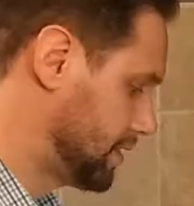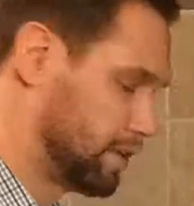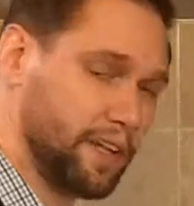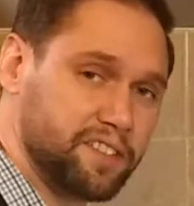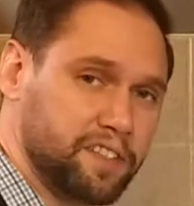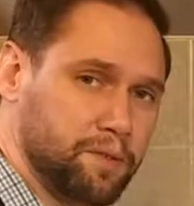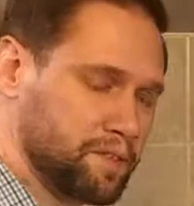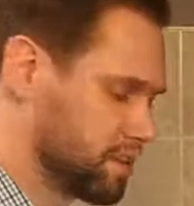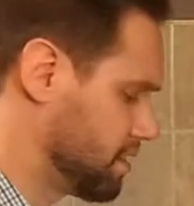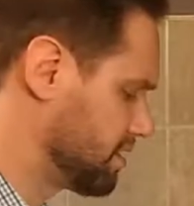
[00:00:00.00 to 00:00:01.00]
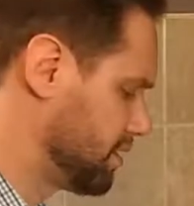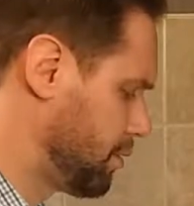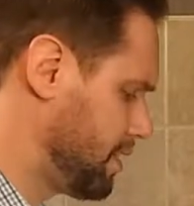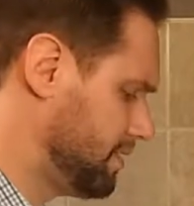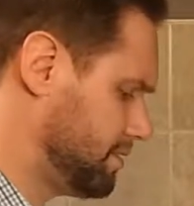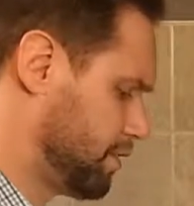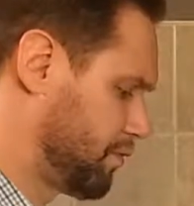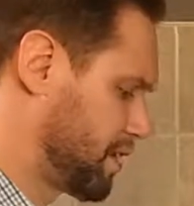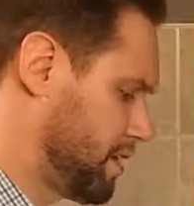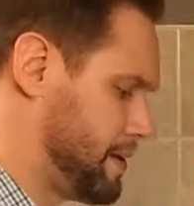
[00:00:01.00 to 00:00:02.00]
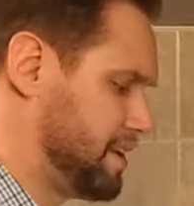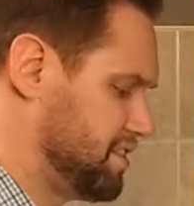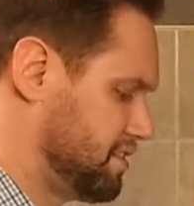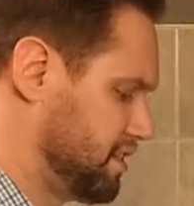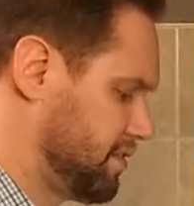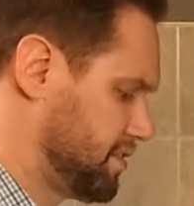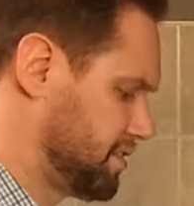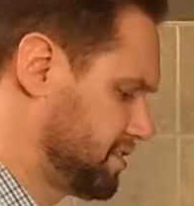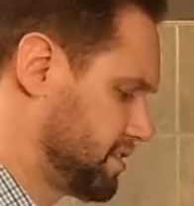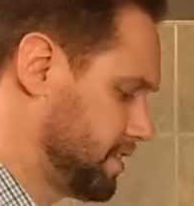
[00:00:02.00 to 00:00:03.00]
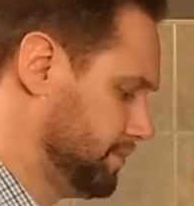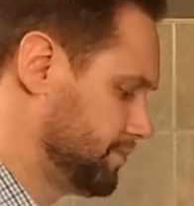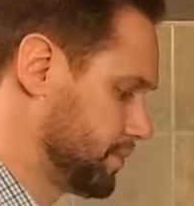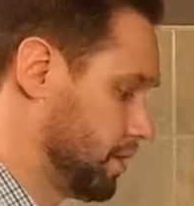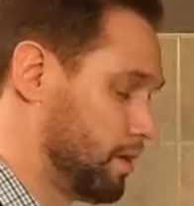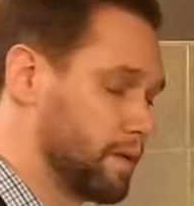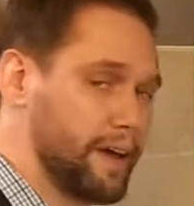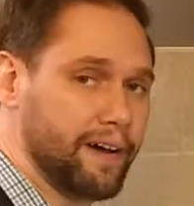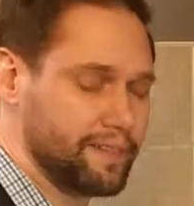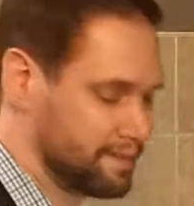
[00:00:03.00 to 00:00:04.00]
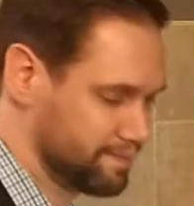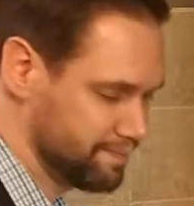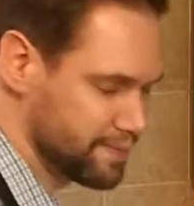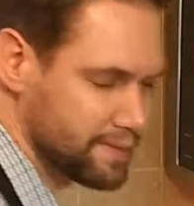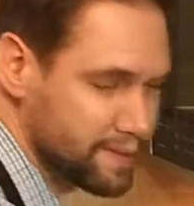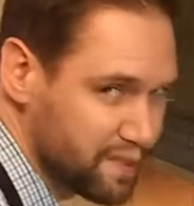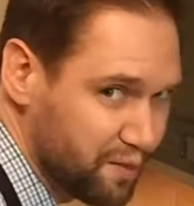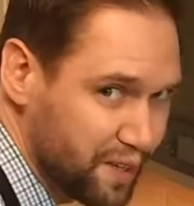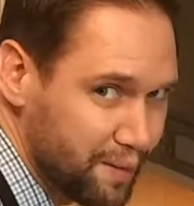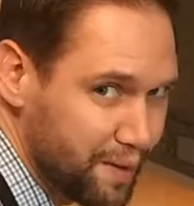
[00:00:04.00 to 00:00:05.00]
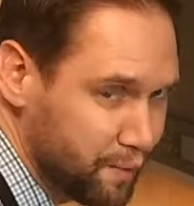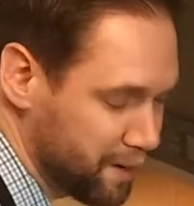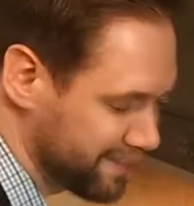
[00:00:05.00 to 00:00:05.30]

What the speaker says: Let it simmer as long as you want. Don't forget about it, just give it a stir. Oh yeah, don't forget about your wine.